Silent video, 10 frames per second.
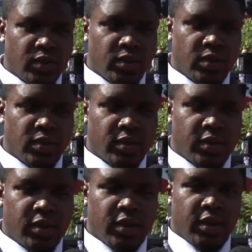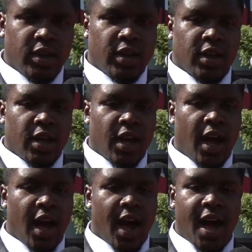Madden?
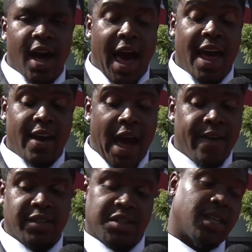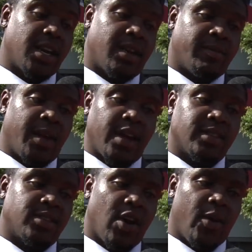Uh, I, I, haven't seen him
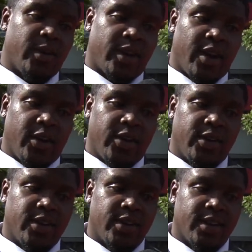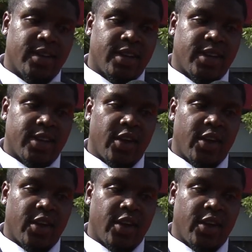yet, so I wouldn't know. You're